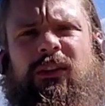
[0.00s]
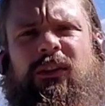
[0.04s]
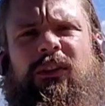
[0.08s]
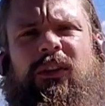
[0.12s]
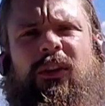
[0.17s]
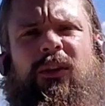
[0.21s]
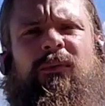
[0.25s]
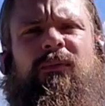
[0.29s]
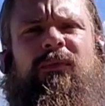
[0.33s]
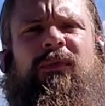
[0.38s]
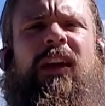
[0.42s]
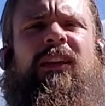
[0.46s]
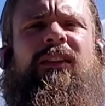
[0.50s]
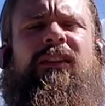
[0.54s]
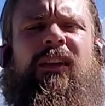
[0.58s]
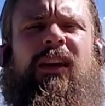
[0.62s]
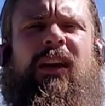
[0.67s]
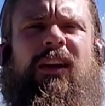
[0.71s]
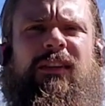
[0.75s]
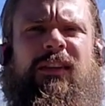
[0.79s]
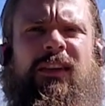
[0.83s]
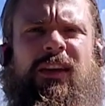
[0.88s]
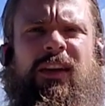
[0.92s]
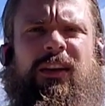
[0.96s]
So that's the
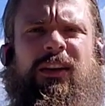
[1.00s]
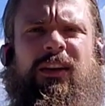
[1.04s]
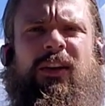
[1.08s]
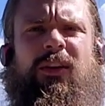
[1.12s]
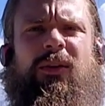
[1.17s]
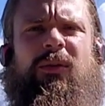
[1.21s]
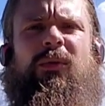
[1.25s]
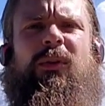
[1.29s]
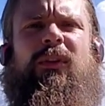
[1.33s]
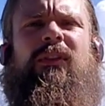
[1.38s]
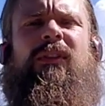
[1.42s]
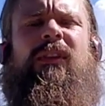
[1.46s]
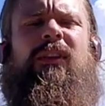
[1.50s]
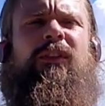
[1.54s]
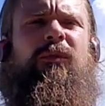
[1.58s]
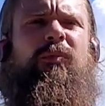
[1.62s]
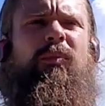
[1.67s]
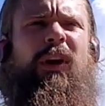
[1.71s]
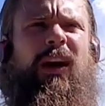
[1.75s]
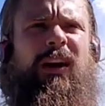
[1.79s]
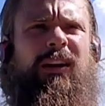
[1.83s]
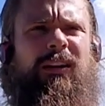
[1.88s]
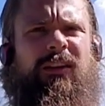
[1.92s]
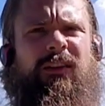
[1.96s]
idea here with this
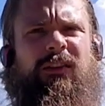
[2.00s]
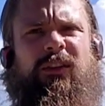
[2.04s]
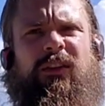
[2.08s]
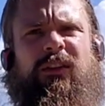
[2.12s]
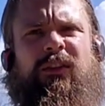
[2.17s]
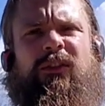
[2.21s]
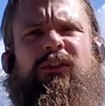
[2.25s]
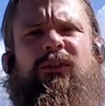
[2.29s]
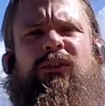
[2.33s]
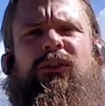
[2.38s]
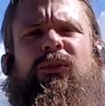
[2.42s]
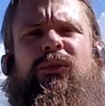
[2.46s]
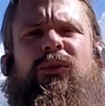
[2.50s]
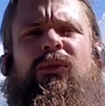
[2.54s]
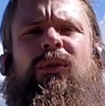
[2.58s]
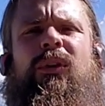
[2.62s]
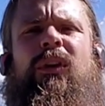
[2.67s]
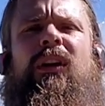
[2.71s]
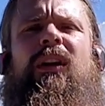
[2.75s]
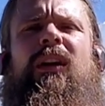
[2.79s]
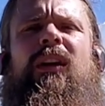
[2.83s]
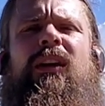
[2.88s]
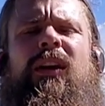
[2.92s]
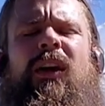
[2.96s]
practice, is to
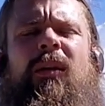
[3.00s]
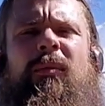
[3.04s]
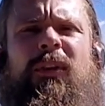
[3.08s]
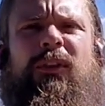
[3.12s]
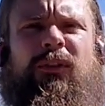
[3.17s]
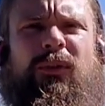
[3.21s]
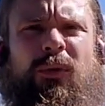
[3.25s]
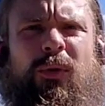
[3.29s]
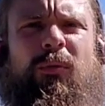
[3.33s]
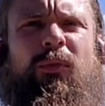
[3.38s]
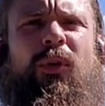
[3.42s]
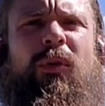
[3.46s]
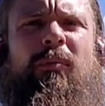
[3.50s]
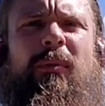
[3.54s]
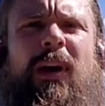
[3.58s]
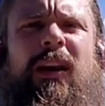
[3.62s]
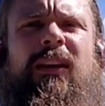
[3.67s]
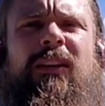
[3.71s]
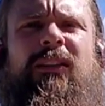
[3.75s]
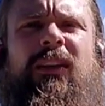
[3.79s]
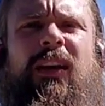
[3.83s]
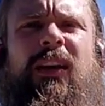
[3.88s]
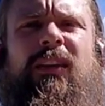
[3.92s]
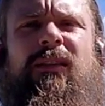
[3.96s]
come into a more
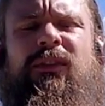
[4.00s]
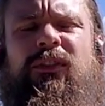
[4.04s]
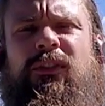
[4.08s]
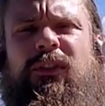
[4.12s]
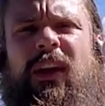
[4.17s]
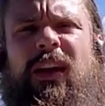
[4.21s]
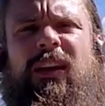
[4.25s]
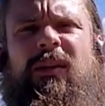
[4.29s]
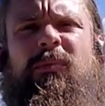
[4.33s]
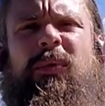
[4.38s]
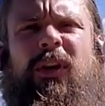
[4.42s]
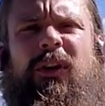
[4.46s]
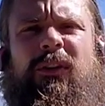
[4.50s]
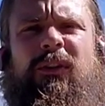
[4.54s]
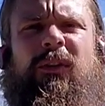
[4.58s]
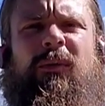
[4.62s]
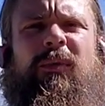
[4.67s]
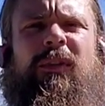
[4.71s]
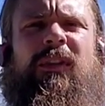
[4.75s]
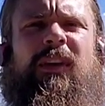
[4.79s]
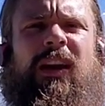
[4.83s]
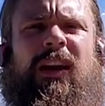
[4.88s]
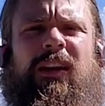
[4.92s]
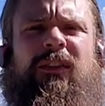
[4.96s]
meditative state,
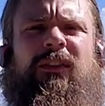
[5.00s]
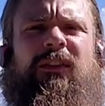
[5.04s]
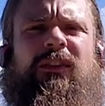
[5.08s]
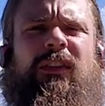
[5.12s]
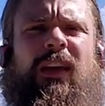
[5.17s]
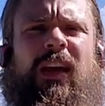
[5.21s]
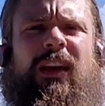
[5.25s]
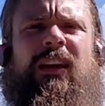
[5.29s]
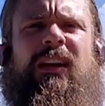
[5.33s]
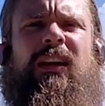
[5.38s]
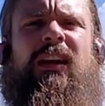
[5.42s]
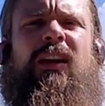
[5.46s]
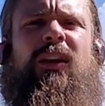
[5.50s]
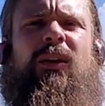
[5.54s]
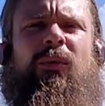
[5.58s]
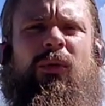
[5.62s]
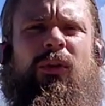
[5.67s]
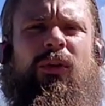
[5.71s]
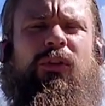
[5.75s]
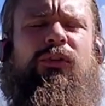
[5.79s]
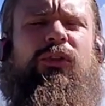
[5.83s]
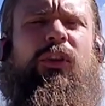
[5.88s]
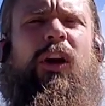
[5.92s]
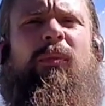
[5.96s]
parasympathetic state, where
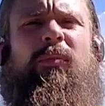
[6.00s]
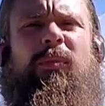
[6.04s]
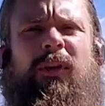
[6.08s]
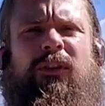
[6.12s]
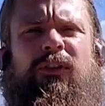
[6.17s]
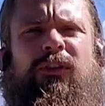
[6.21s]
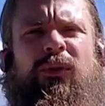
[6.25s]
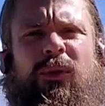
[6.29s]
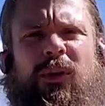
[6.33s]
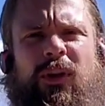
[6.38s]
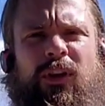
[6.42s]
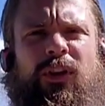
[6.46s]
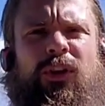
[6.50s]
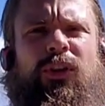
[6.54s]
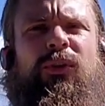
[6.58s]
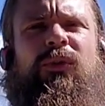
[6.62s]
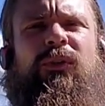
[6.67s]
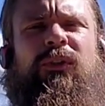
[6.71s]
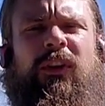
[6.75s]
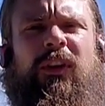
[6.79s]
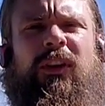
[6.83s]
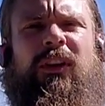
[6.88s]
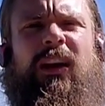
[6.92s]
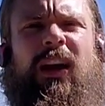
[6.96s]
you'll drop into a
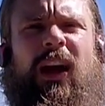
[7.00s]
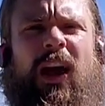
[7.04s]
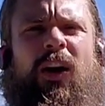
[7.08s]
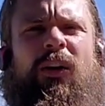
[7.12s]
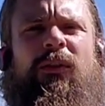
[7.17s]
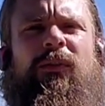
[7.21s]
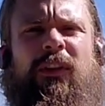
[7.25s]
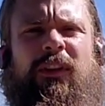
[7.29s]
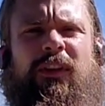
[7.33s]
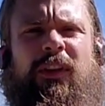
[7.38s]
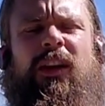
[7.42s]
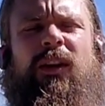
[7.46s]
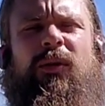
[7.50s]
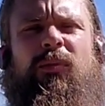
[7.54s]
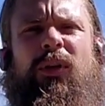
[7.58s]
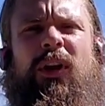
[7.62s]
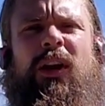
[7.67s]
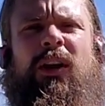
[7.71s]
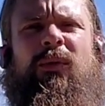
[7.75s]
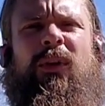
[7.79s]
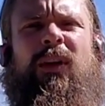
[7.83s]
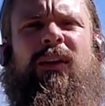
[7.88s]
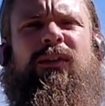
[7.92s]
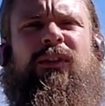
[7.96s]
lucid alpha theta
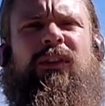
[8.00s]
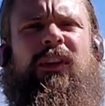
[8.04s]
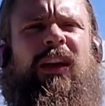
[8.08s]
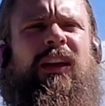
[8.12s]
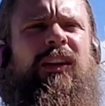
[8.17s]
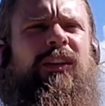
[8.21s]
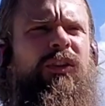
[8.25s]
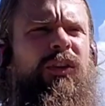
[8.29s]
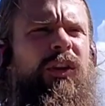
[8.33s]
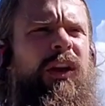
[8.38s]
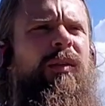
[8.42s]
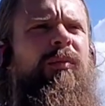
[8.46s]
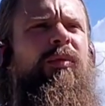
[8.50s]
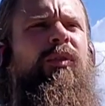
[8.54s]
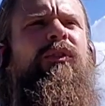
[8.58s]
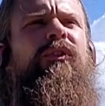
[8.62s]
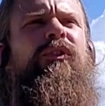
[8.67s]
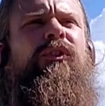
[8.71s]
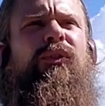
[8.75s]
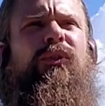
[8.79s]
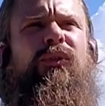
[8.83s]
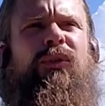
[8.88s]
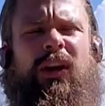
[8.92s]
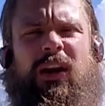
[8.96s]
brainwave state, and you're able
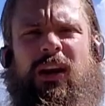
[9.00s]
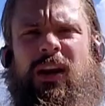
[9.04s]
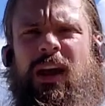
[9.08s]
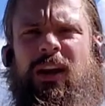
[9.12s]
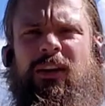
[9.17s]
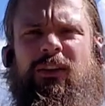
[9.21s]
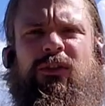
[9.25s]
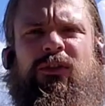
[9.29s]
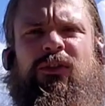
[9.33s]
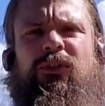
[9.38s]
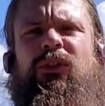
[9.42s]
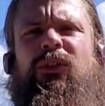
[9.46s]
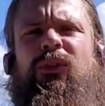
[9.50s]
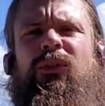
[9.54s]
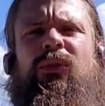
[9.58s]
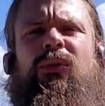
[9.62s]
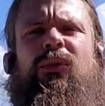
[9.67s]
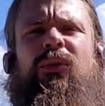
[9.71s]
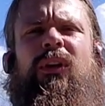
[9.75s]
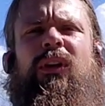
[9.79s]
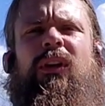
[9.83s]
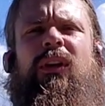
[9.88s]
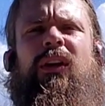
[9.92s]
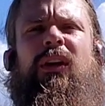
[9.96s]
to connect to
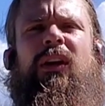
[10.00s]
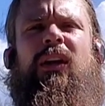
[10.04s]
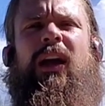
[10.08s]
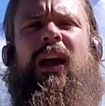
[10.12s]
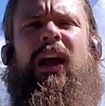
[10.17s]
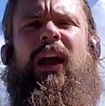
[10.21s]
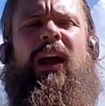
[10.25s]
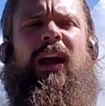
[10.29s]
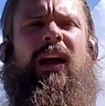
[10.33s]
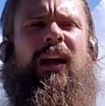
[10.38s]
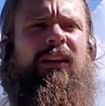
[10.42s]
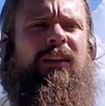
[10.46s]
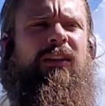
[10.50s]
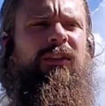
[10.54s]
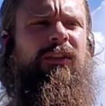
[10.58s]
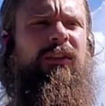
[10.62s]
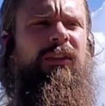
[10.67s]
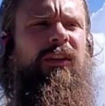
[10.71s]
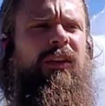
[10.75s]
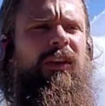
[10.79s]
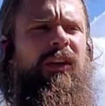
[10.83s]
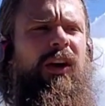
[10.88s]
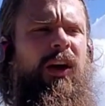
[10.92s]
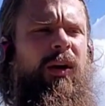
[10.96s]
and
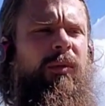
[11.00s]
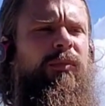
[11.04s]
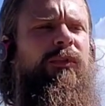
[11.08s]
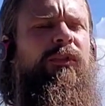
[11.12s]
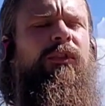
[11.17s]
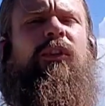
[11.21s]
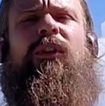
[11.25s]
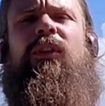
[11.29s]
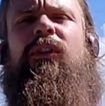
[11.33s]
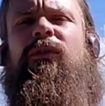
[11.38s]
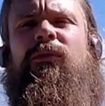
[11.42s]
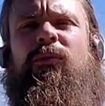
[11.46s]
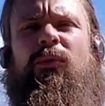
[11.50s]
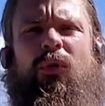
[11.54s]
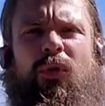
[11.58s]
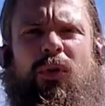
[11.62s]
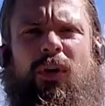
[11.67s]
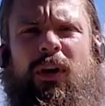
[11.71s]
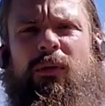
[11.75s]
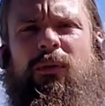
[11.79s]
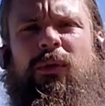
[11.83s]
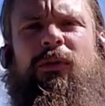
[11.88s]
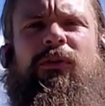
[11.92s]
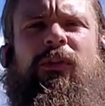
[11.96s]
observe more
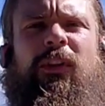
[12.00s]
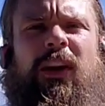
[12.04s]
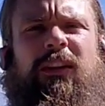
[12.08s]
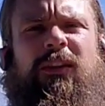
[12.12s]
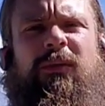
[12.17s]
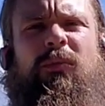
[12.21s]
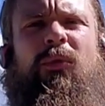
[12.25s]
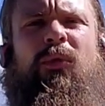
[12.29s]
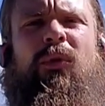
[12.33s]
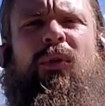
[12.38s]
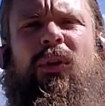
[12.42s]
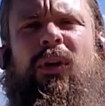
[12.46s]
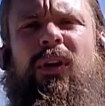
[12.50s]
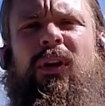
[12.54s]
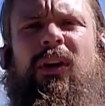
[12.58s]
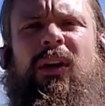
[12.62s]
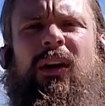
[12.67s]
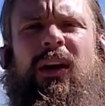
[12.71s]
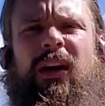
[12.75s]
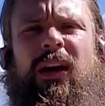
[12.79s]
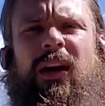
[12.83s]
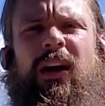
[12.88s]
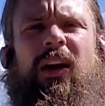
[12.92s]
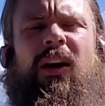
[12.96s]
and reflect more
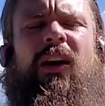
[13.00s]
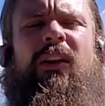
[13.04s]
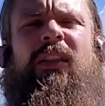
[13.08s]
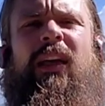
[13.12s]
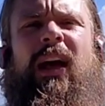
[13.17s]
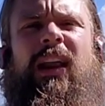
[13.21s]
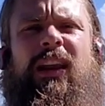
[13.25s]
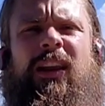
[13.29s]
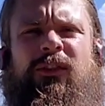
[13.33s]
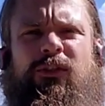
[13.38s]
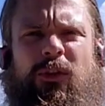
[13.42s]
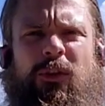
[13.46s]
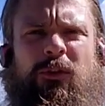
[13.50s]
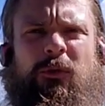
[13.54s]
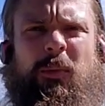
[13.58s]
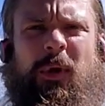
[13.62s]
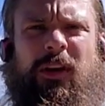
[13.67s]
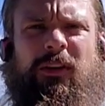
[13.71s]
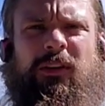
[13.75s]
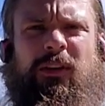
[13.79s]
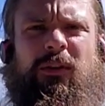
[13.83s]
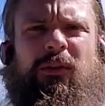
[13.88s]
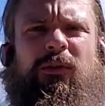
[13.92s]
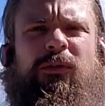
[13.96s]
on that
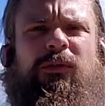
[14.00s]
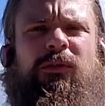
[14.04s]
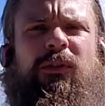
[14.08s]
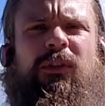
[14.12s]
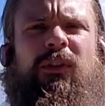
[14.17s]
introspective